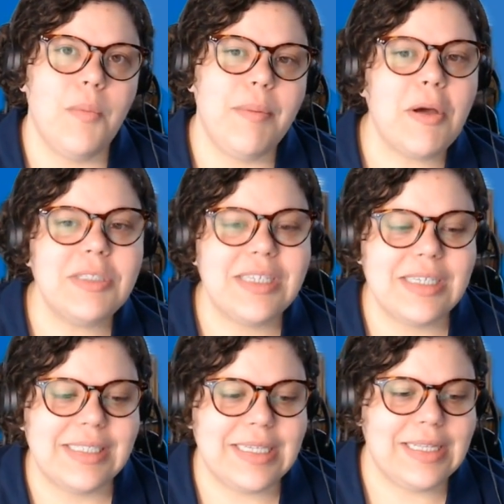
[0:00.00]
We
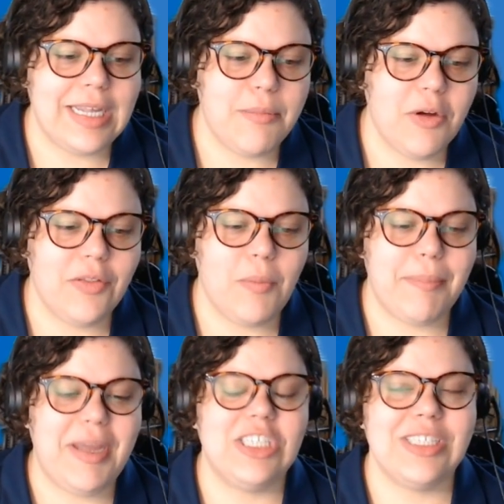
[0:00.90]
posted a disclaimer on the
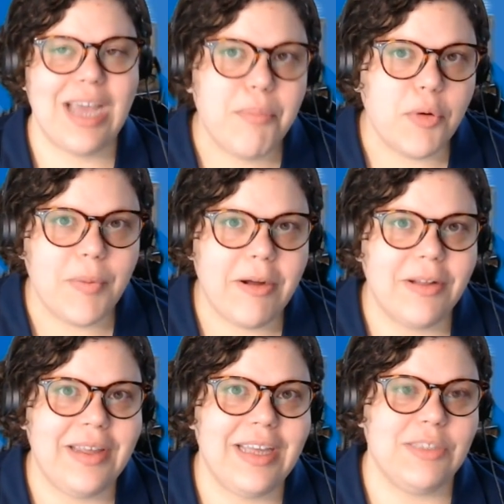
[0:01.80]
webpage
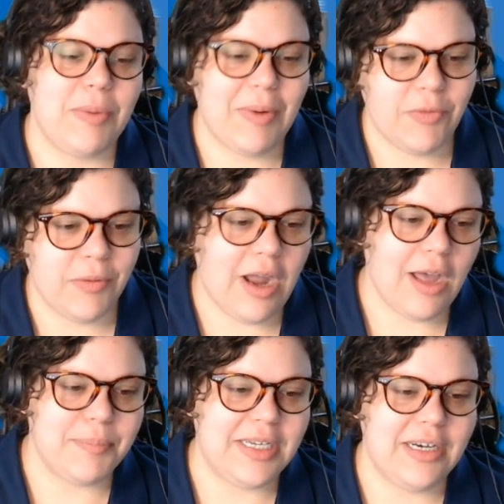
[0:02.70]
temporarily as we went through
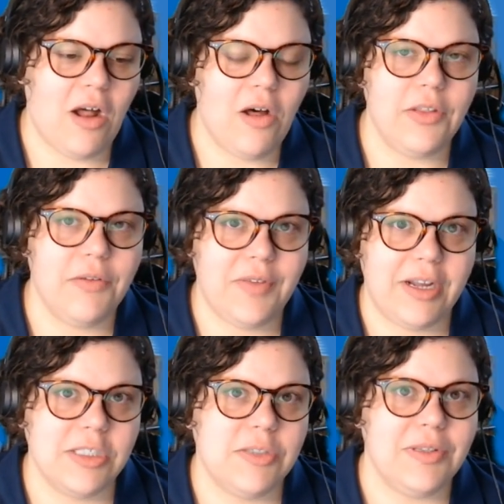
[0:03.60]
and updated all the
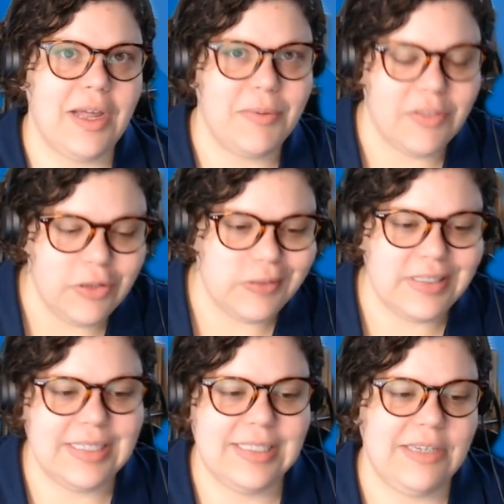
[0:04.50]
figures to align with
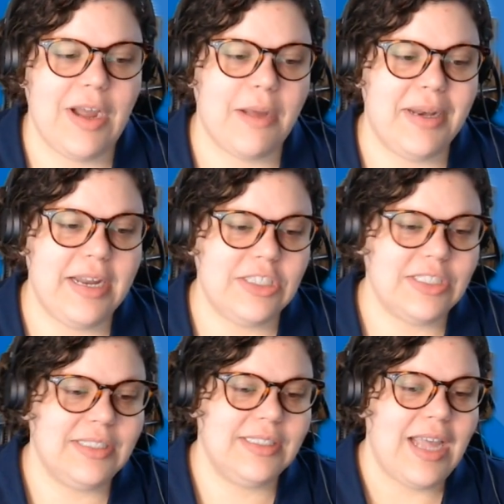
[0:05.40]
new CDC
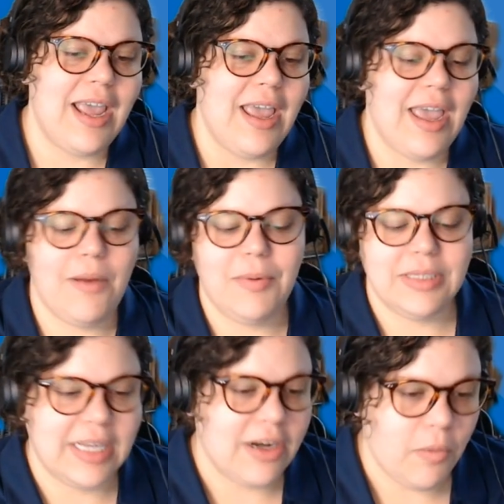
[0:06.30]
recommendations. And
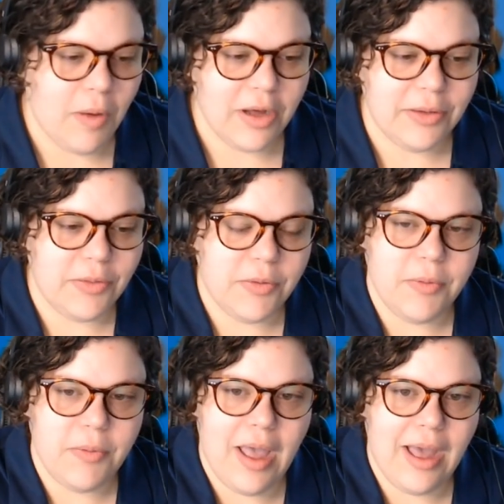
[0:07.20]
once again, I'll walk you
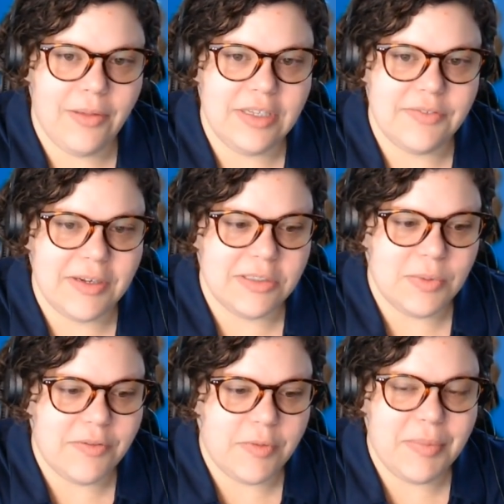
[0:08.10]
through how these
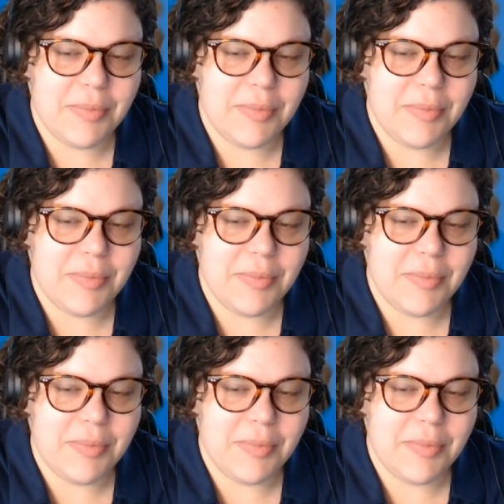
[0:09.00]
figures would have